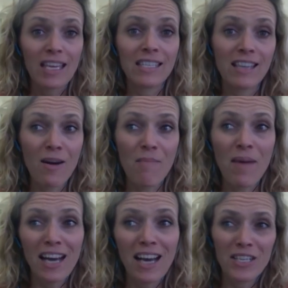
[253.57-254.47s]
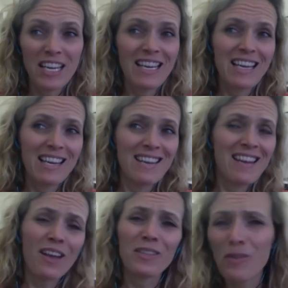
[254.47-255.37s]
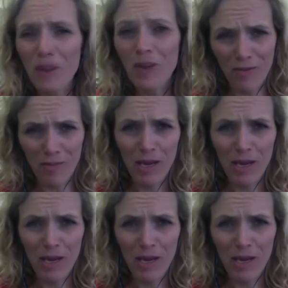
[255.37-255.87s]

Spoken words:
is actually not so great for